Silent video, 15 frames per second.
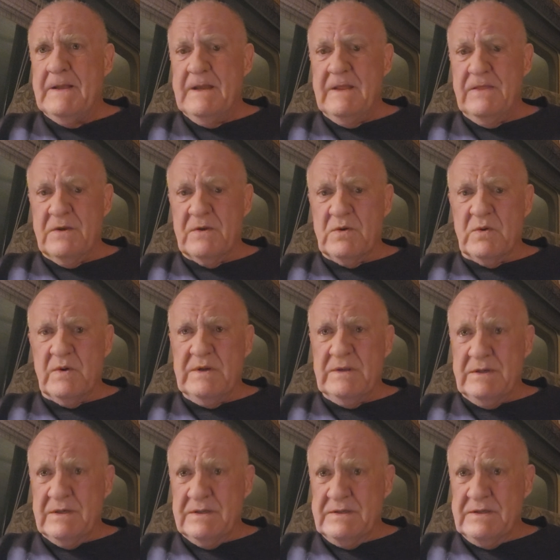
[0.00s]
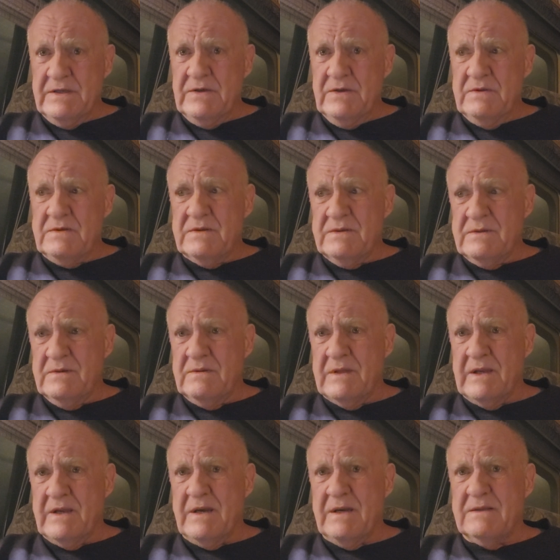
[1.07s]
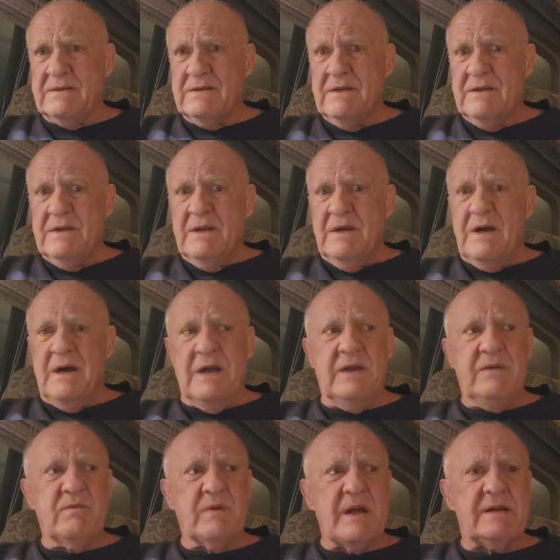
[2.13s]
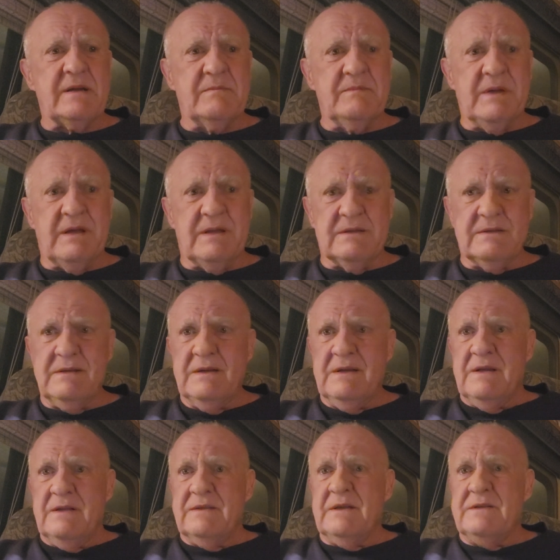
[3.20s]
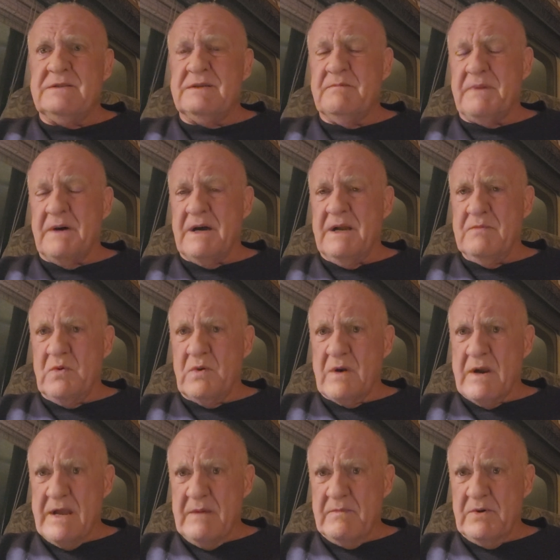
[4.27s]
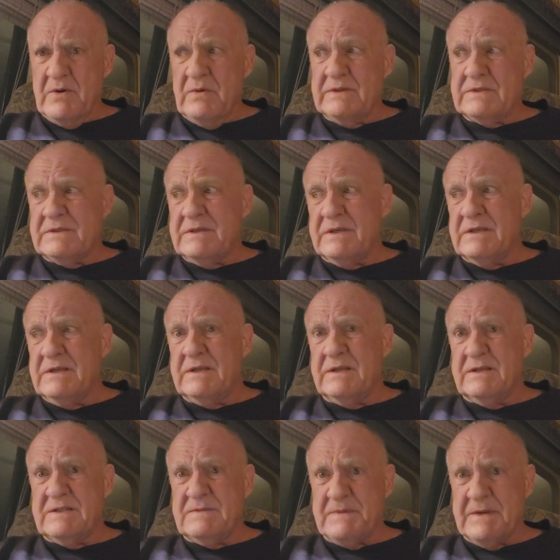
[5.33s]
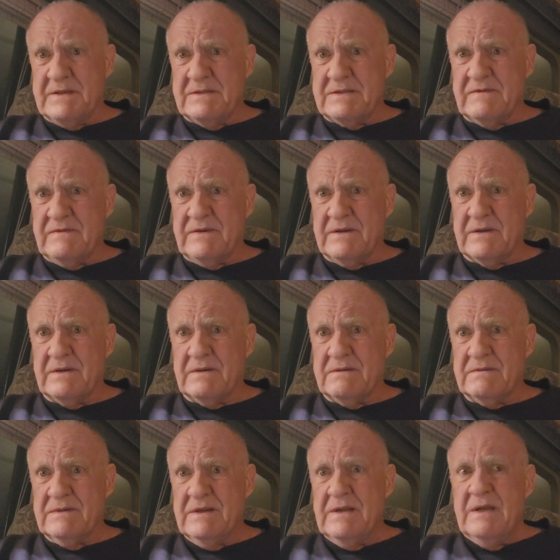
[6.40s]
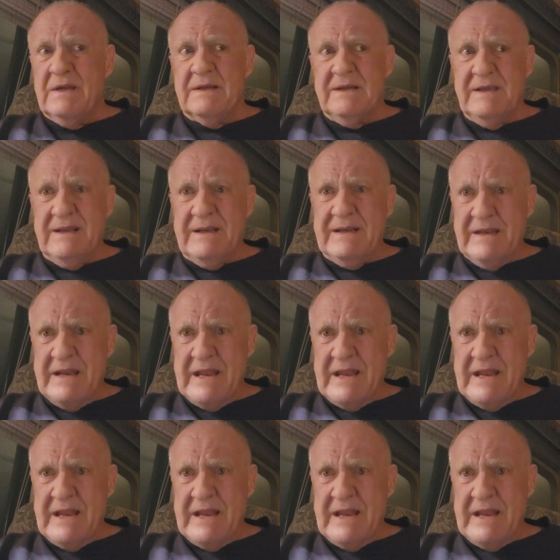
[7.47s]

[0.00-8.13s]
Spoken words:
and they're going to continue to do that. I recommend that you buy more ammo. It's going to get expensive here. Get it